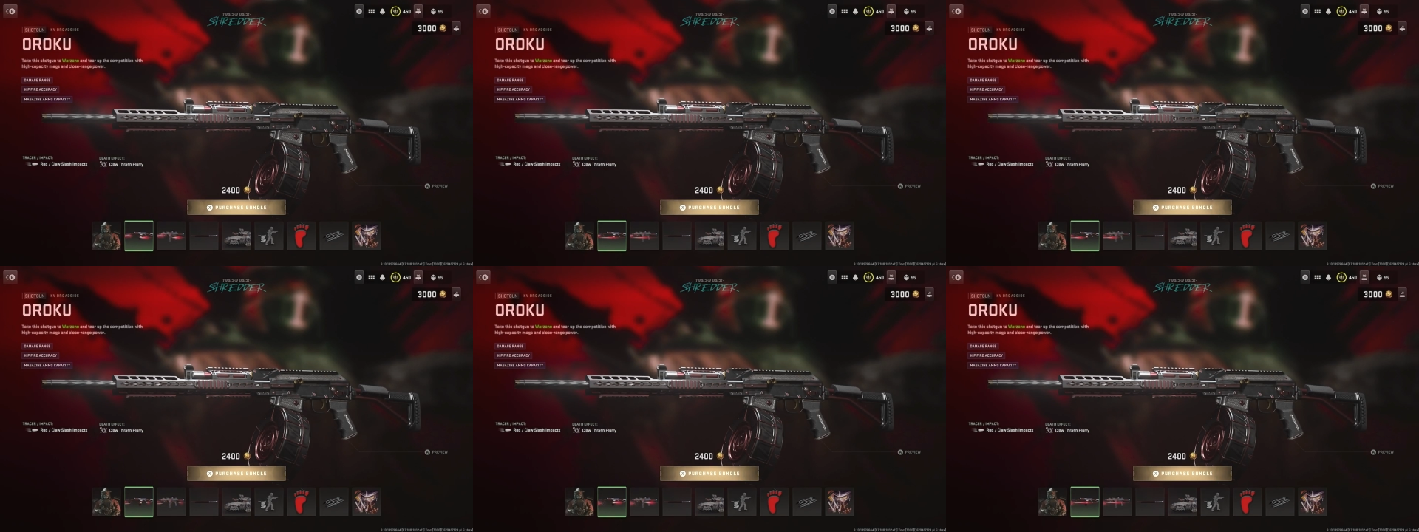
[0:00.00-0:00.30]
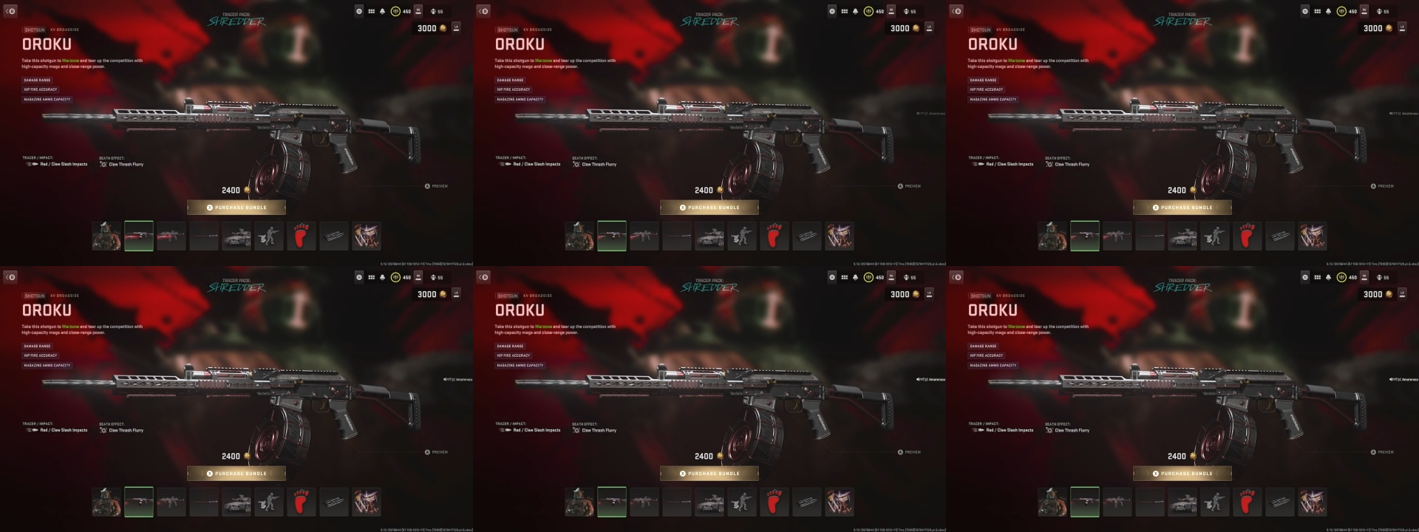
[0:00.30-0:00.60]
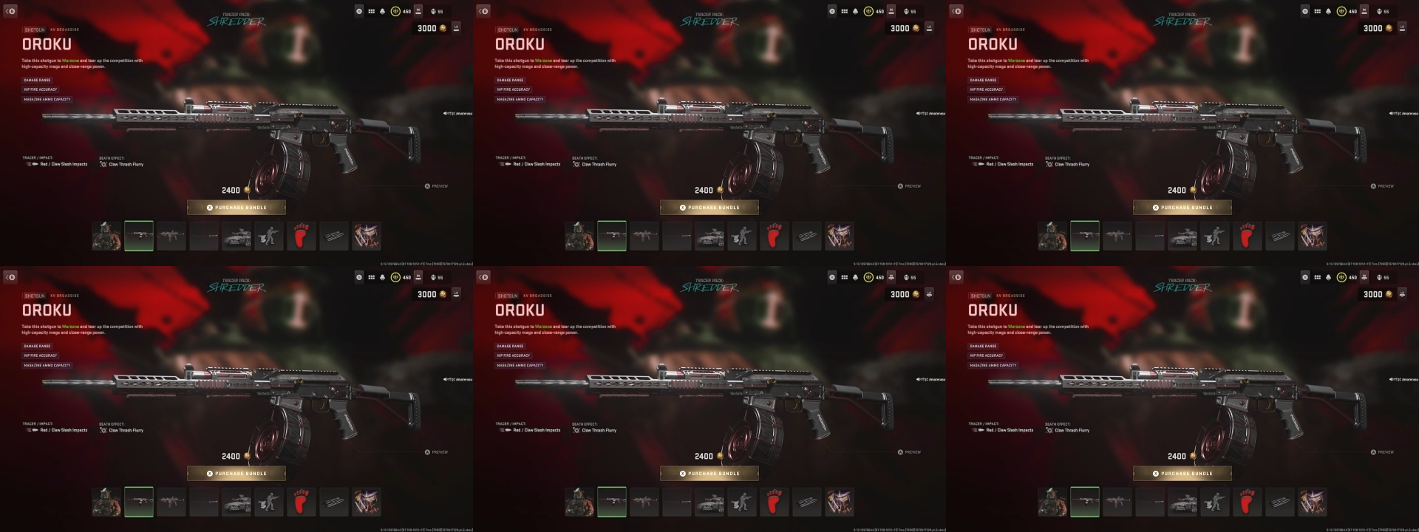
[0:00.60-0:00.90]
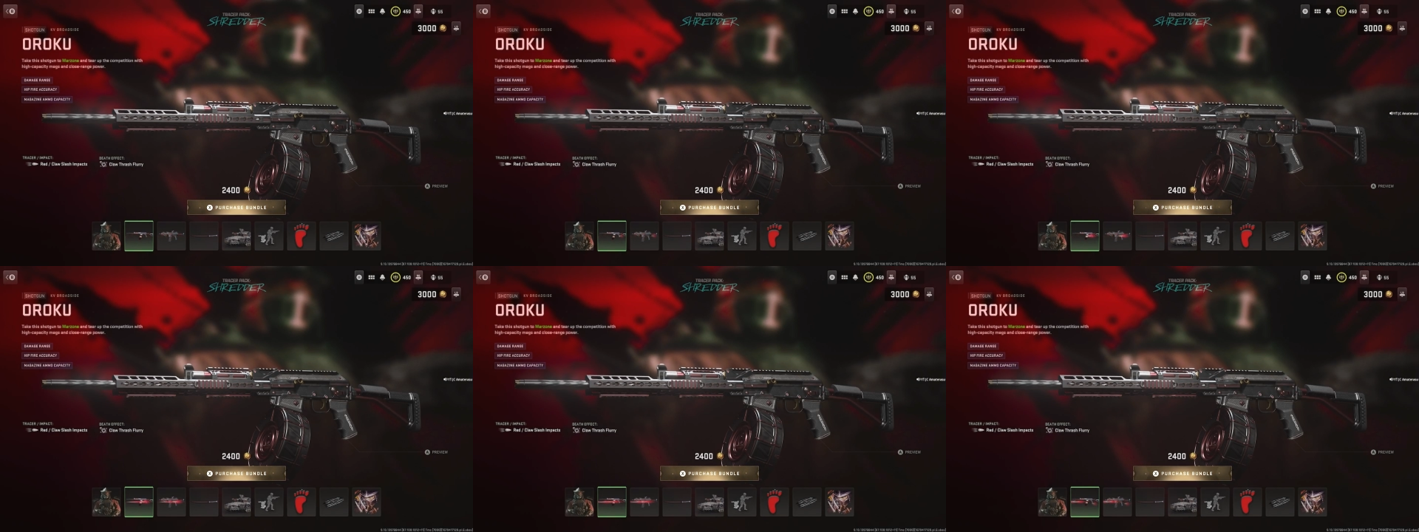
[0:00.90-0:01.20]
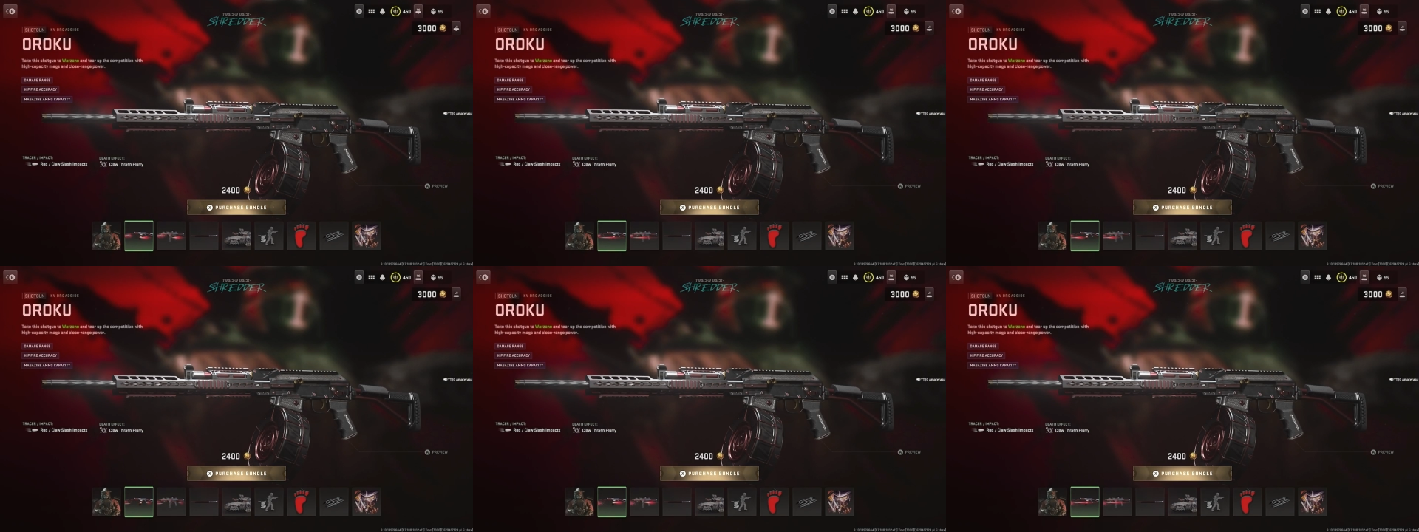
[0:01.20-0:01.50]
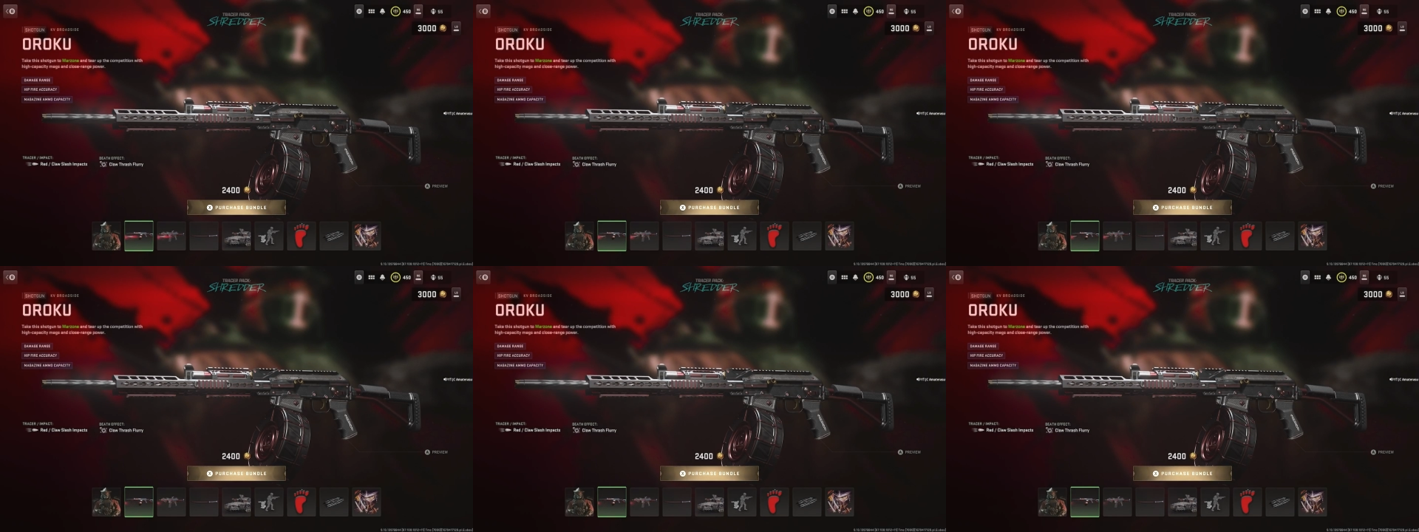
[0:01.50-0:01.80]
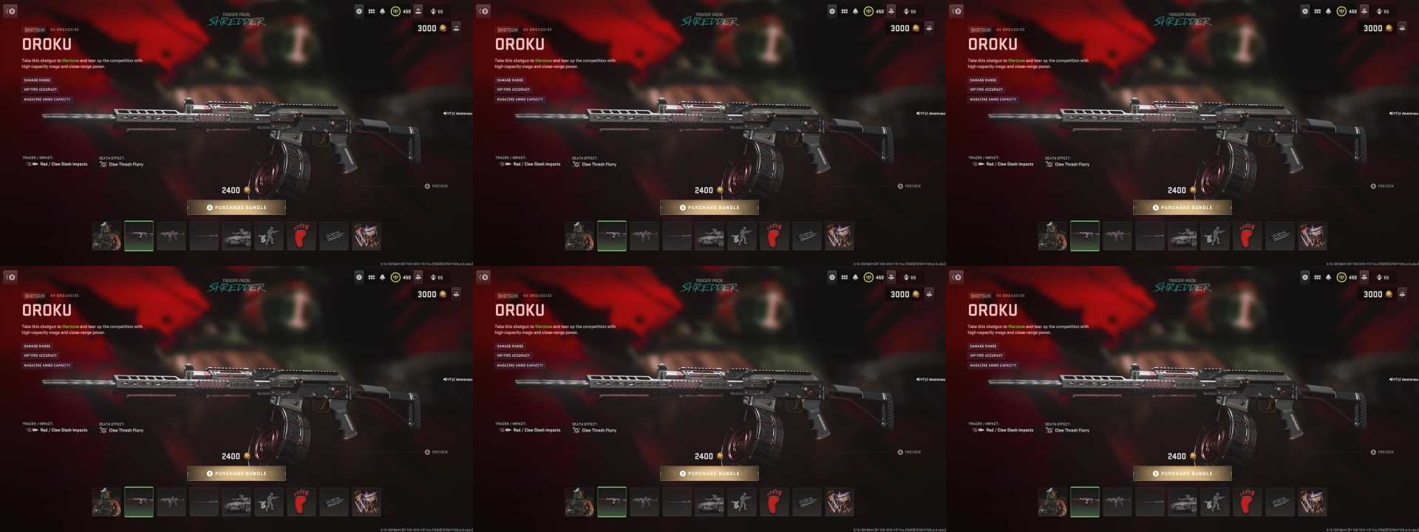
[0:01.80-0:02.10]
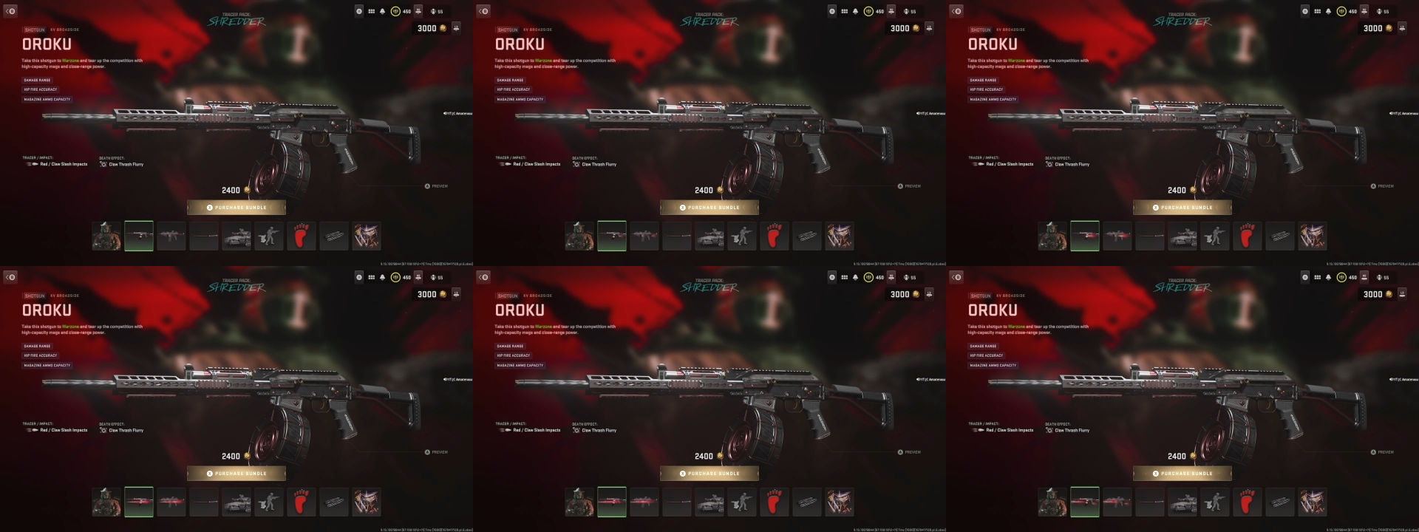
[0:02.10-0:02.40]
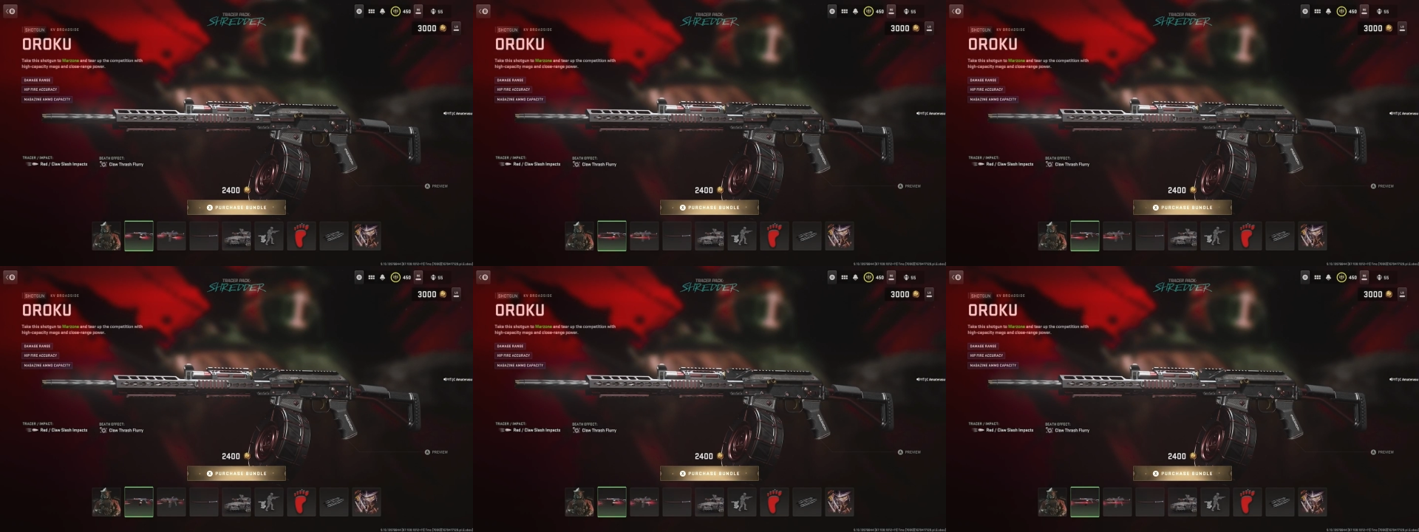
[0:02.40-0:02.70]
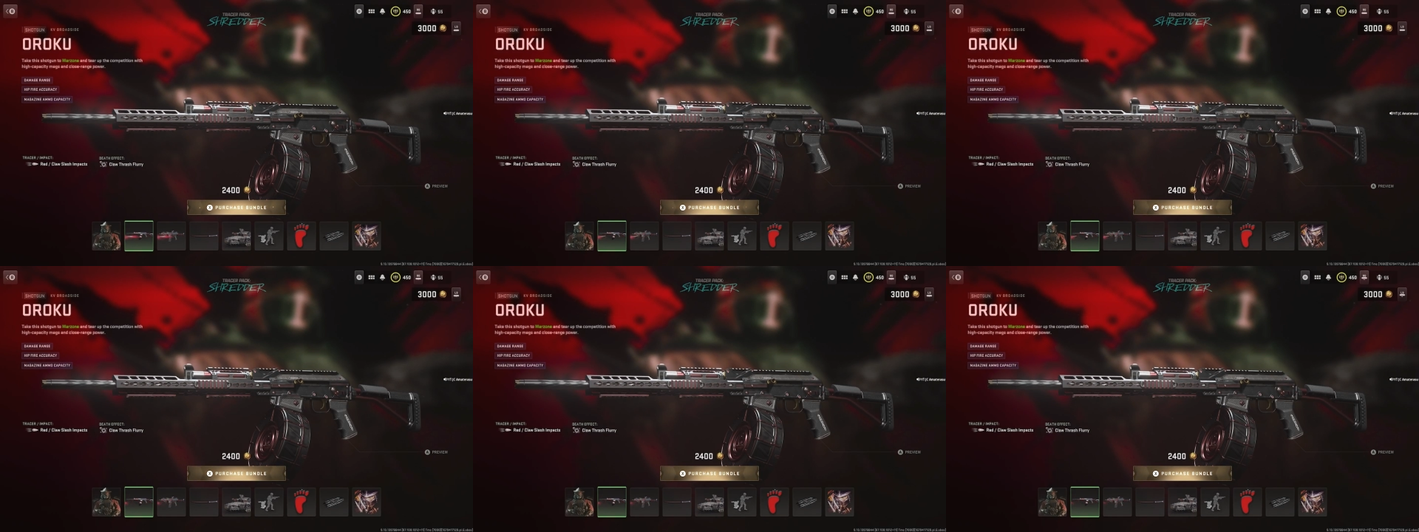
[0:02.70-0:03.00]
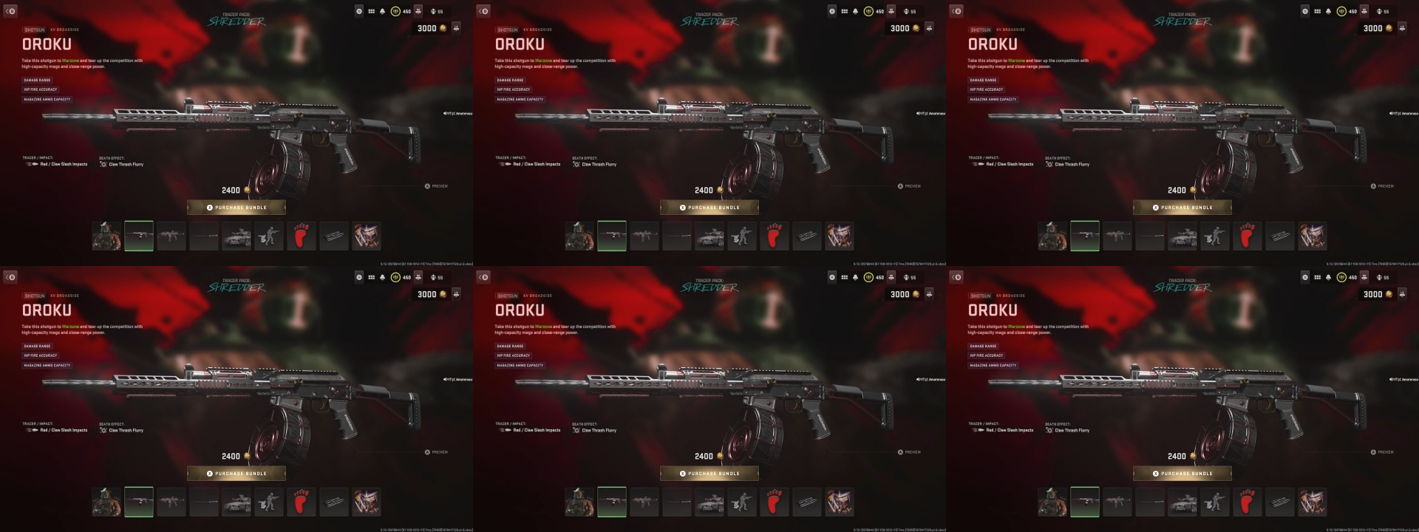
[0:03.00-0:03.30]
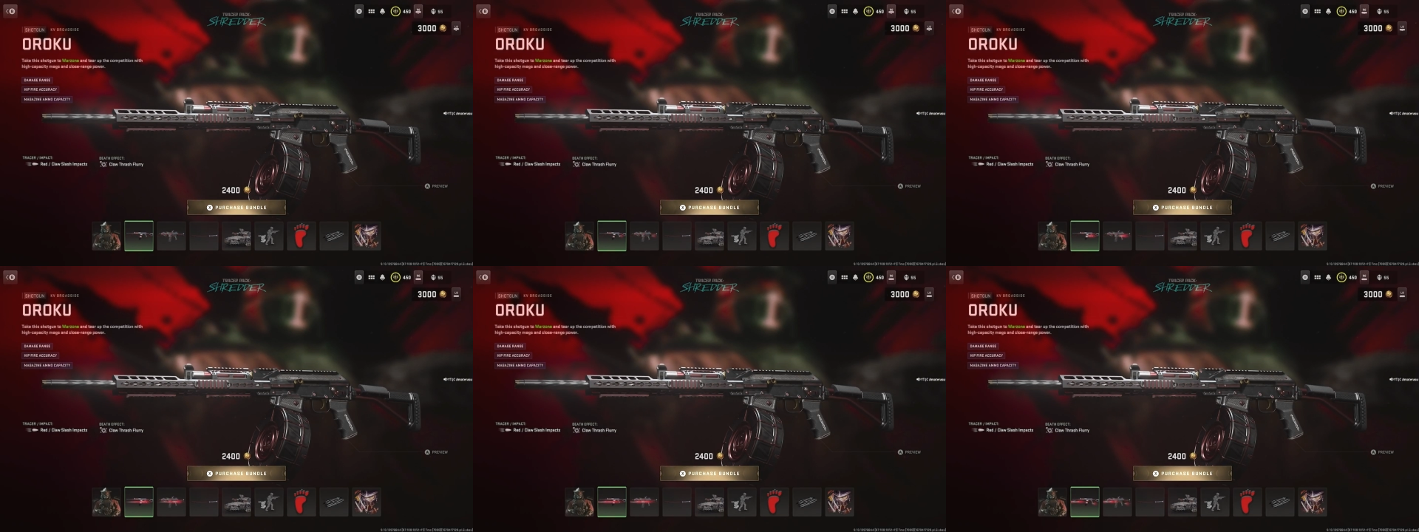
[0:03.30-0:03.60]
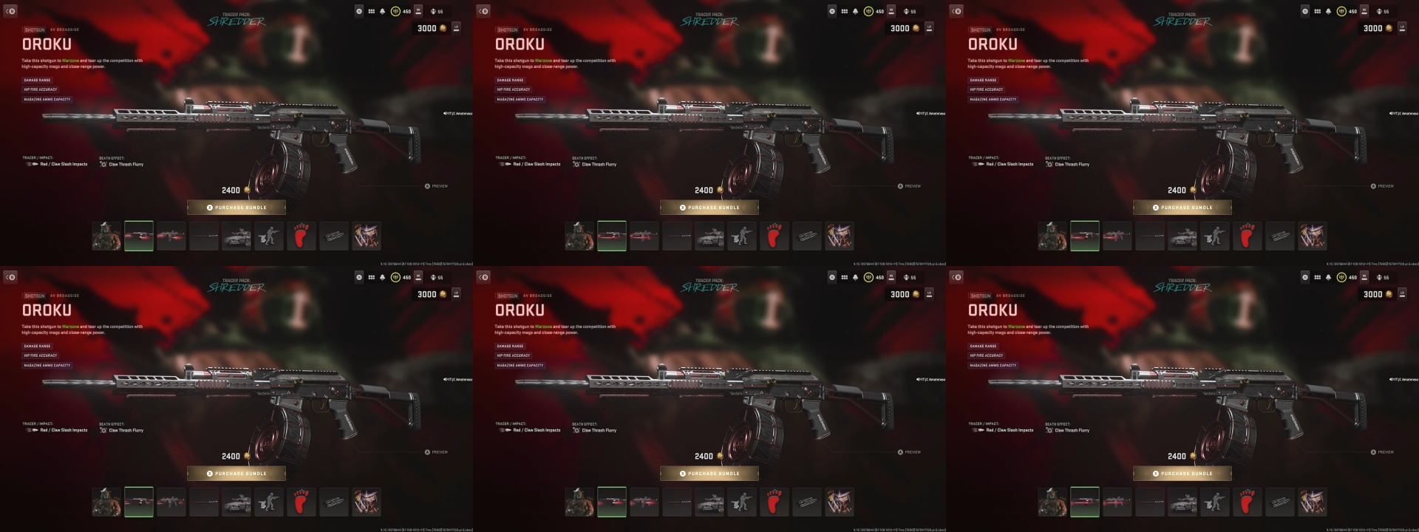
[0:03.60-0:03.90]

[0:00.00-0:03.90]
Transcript: No face is visible, so there are no lips to read.